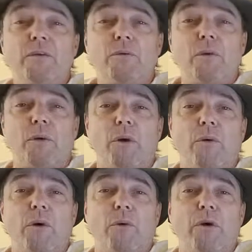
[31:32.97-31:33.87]

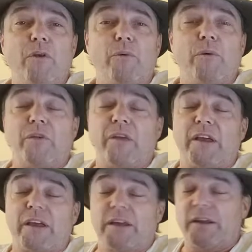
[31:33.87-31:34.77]
where they
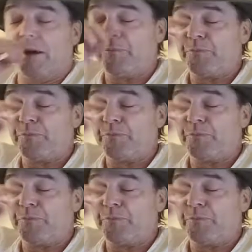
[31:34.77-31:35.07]
can